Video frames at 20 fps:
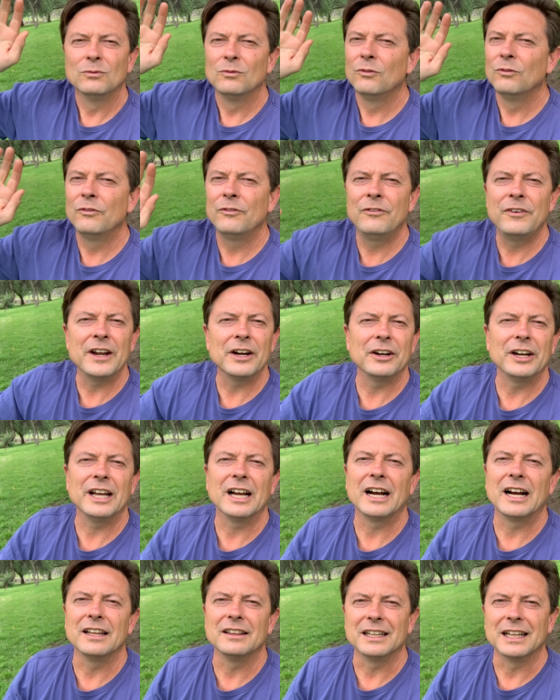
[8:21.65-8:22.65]
very
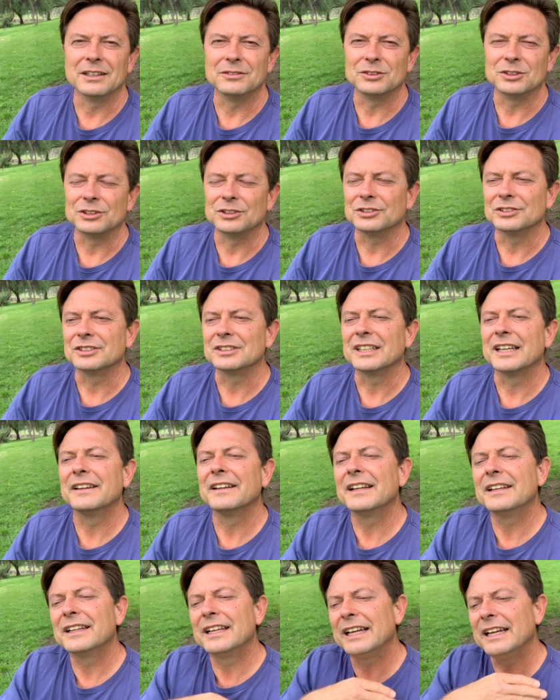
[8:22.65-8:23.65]
high levels and
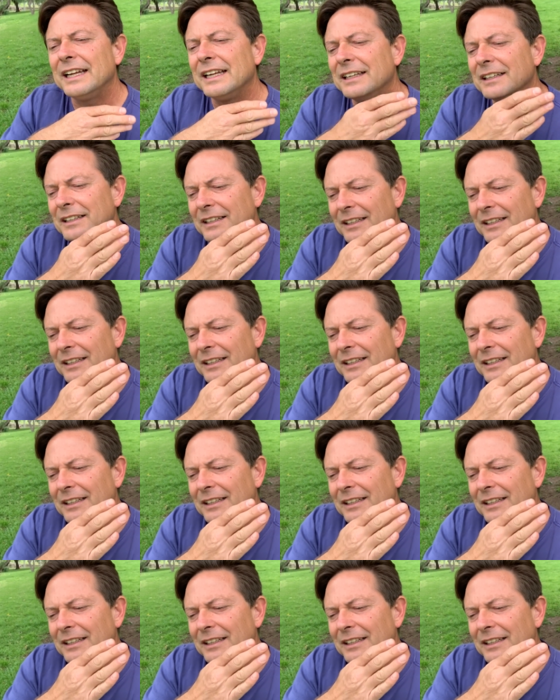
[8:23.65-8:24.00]
then they